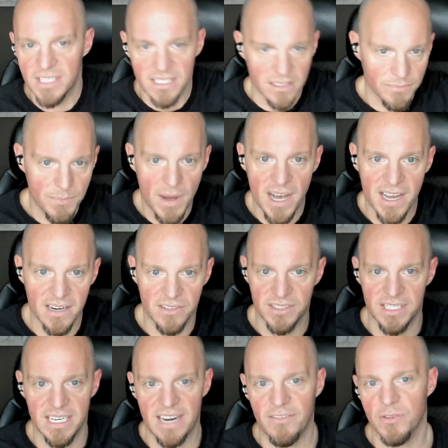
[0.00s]
models
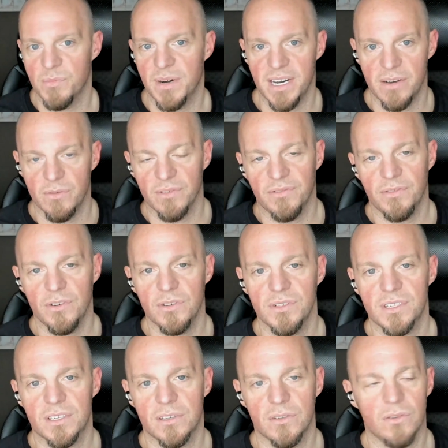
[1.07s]
that everybody refers
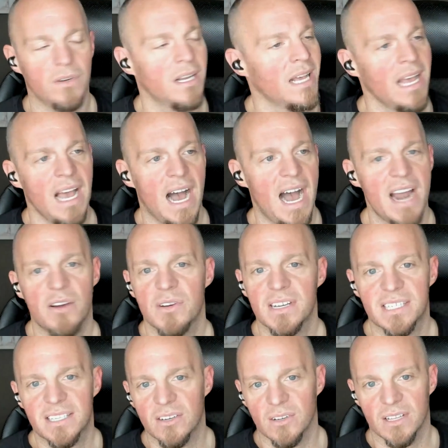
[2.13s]
to. I don't
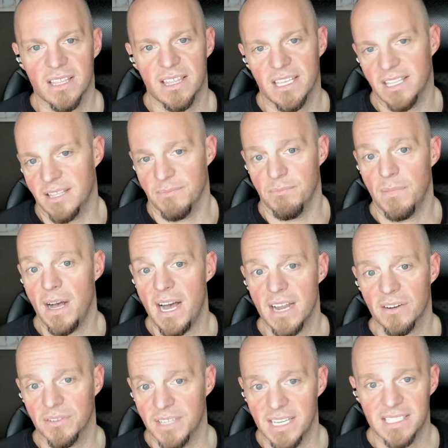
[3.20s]
necessarily think the
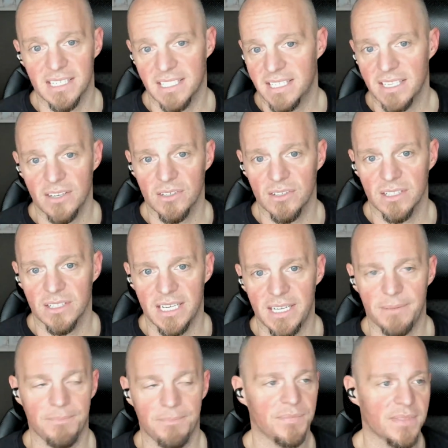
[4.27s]
model necessarily
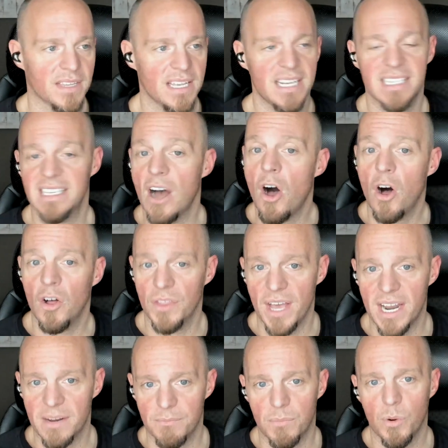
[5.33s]
is all that
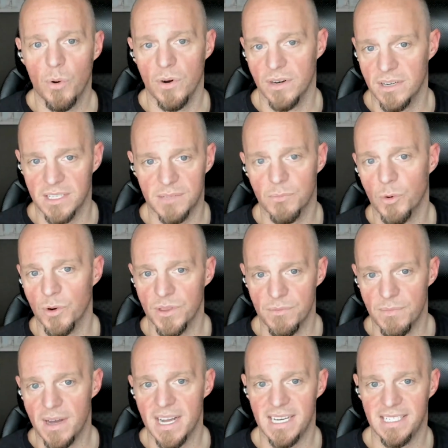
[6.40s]
important. It's more the
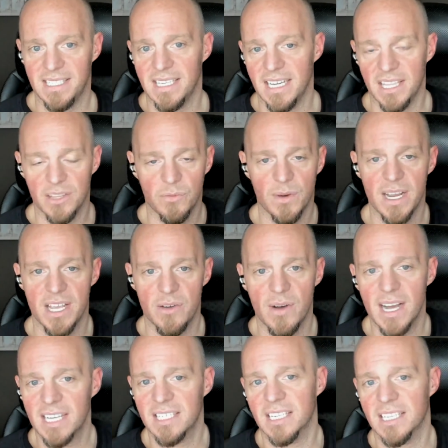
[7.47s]
mindset and the way you
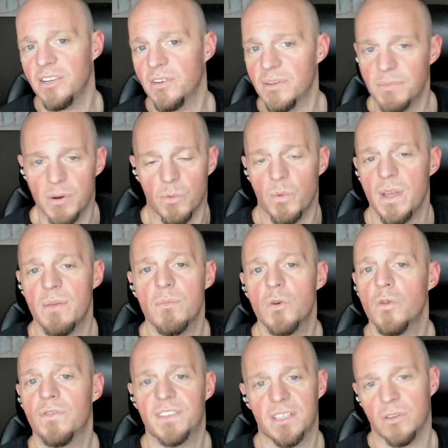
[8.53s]
execute it. But we
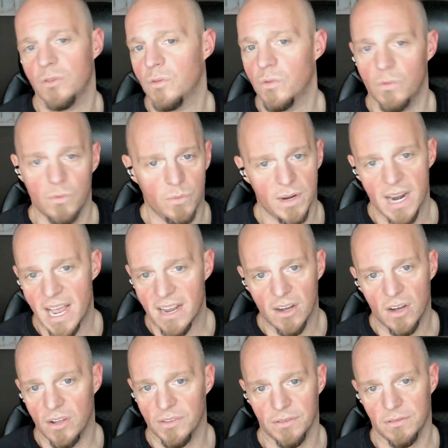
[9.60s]
moved to what
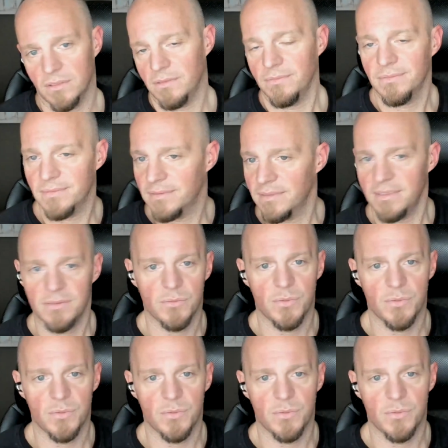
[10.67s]
we